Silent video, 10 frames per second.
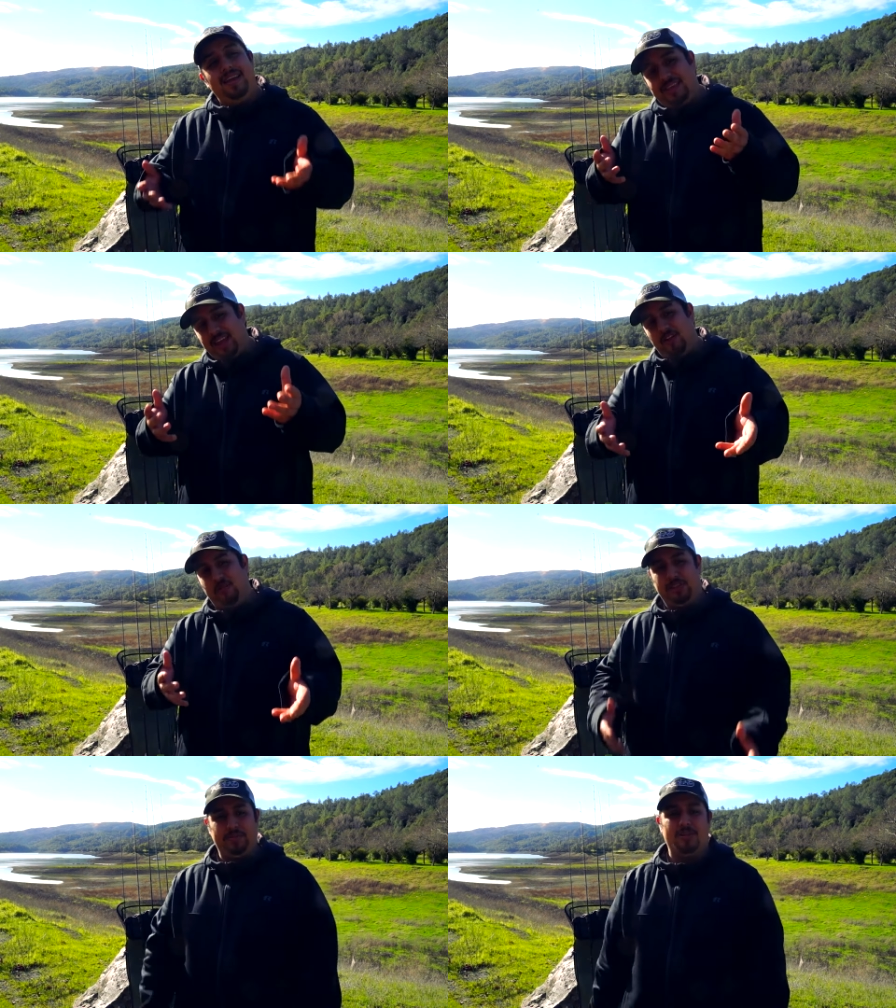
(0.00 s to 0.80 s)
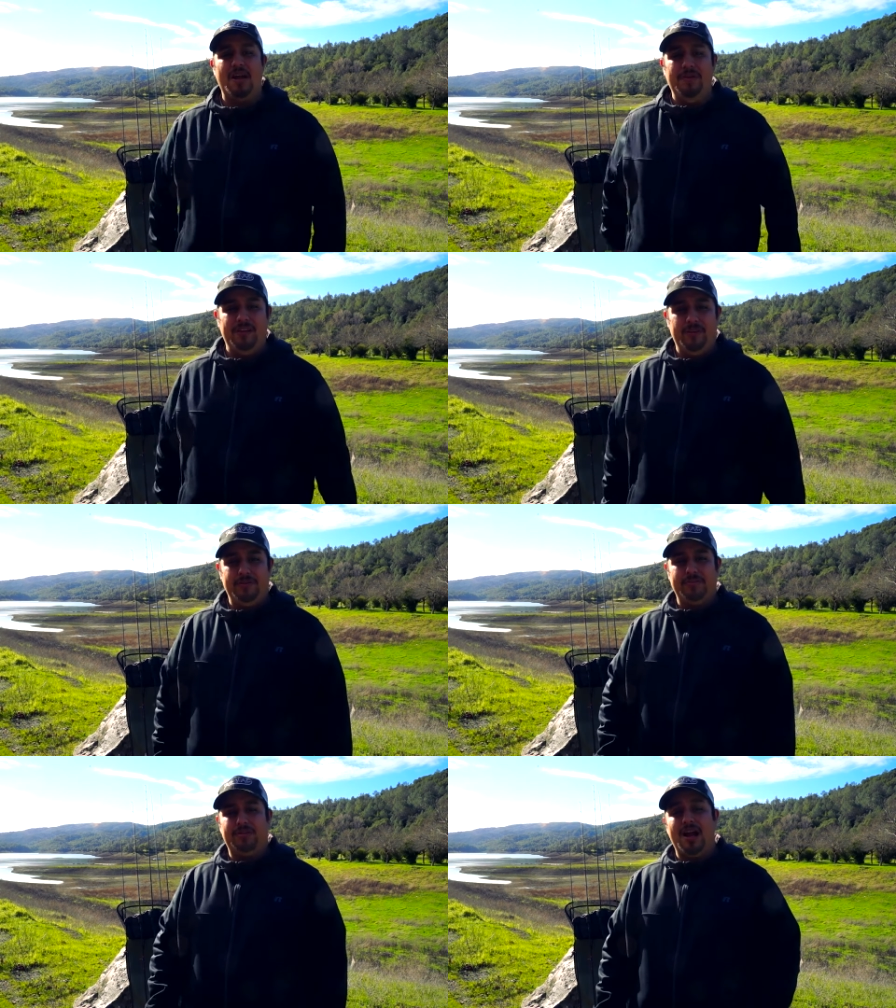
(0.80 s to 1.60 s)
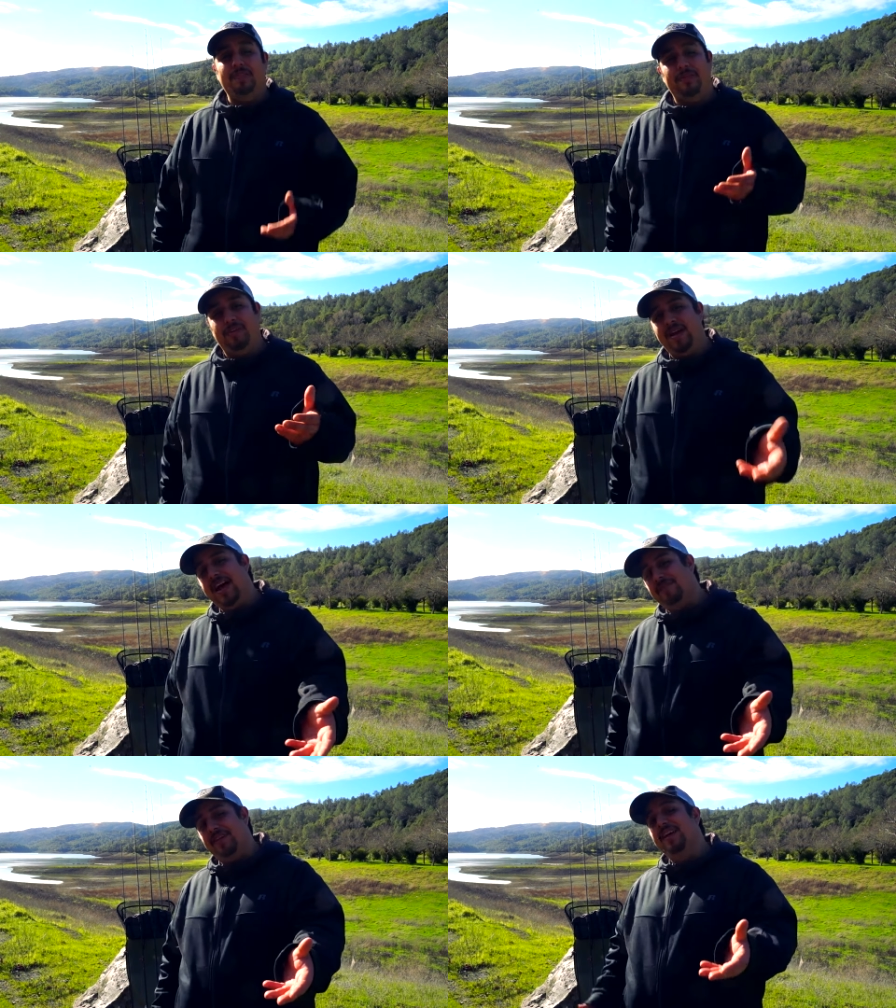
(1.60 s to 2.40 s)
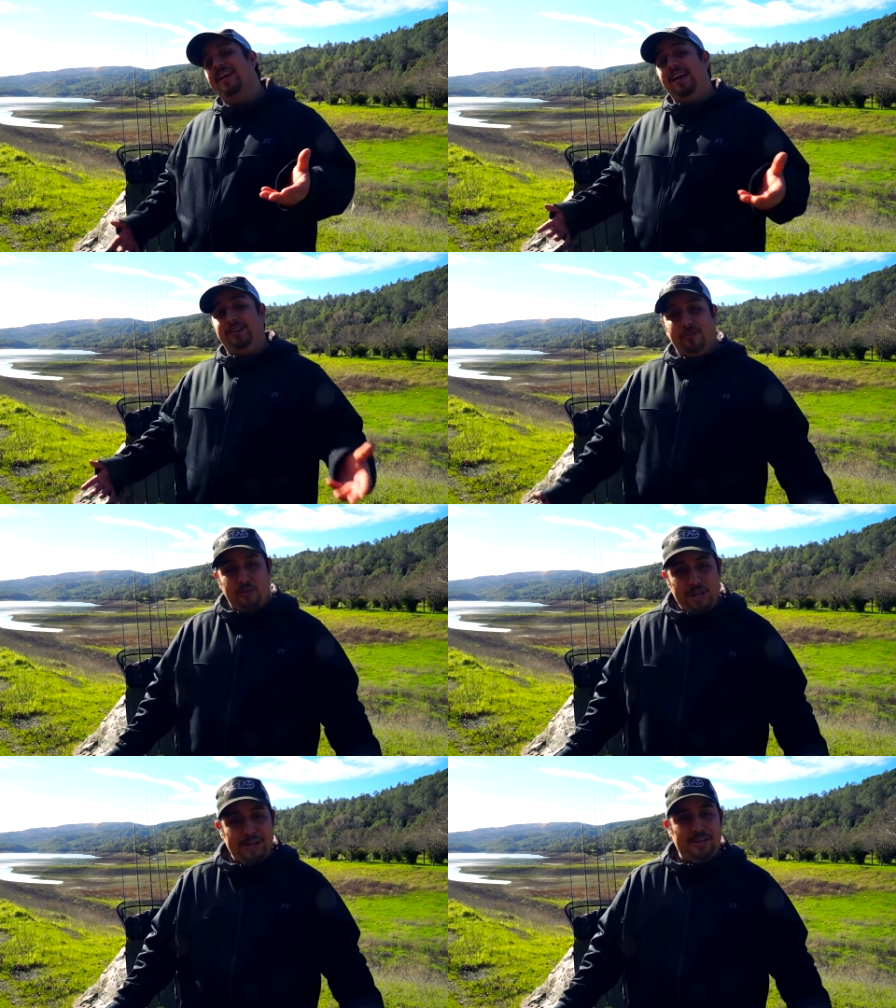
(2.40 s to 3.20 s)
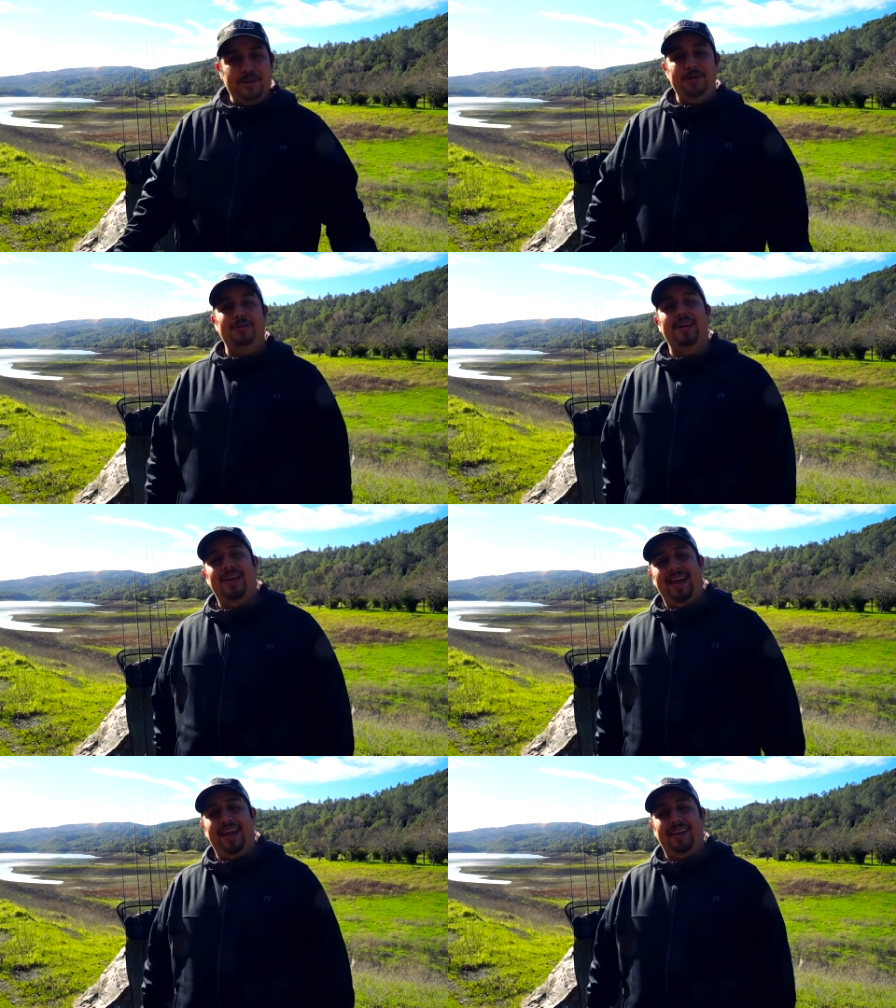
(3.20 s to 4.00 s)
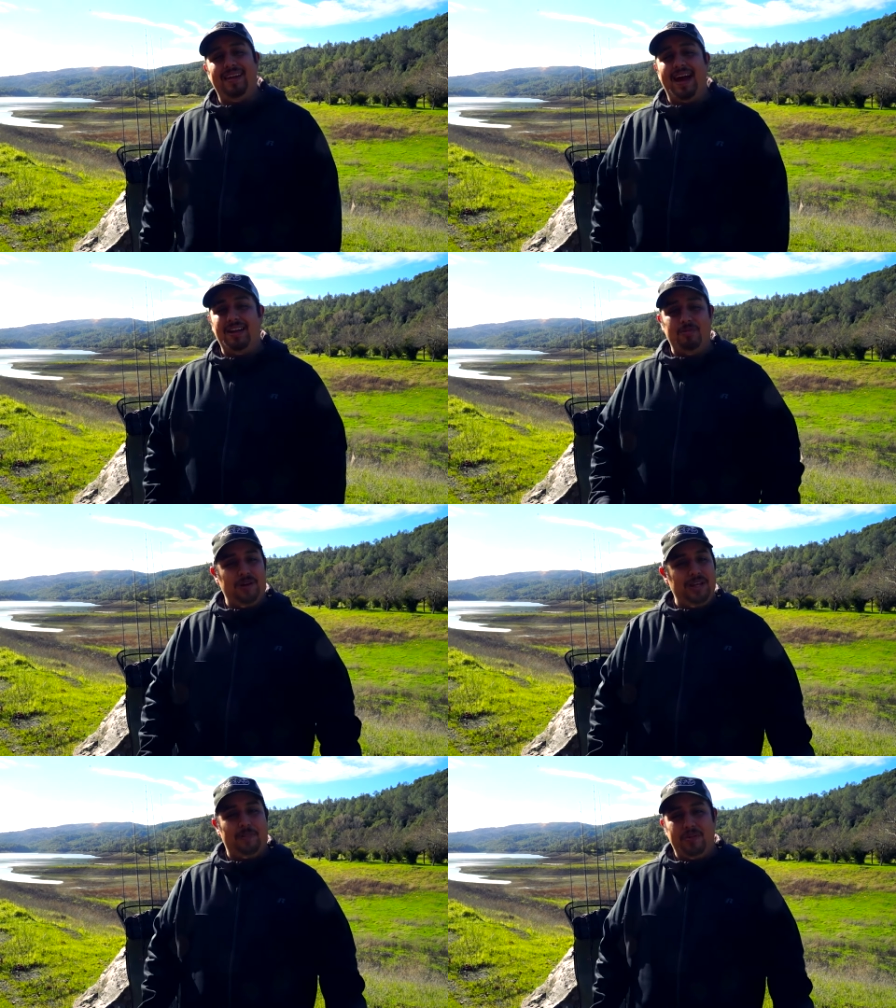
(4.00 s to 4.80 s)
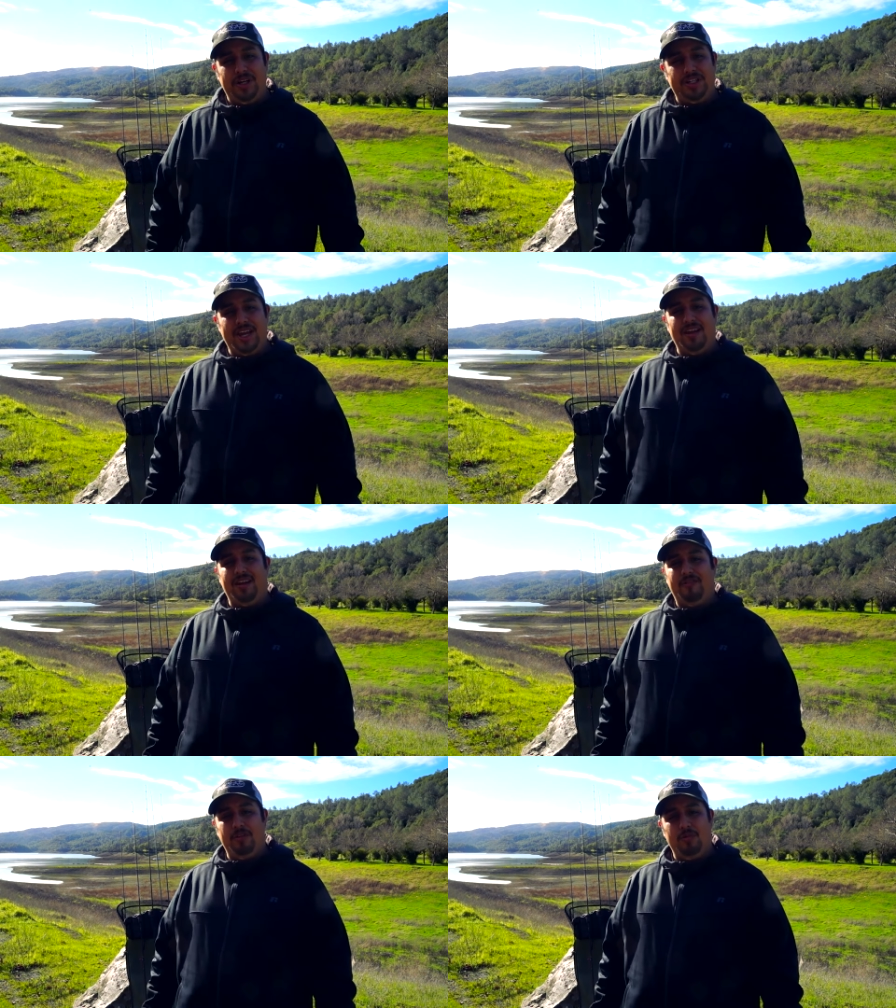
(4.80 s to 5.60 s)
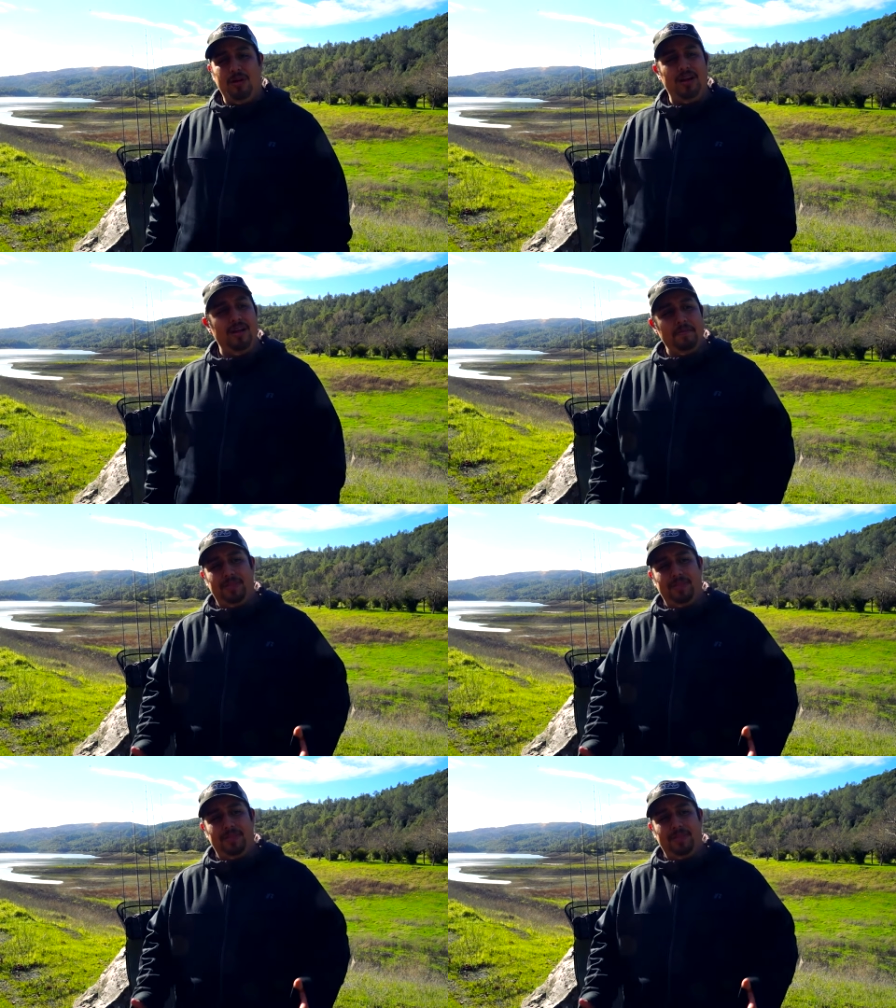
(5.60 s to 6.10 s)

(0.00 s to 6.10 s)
Thank you for subscribing if you've subscribed. If you haven't, it's free to do, and I'd really appreciate it if you would.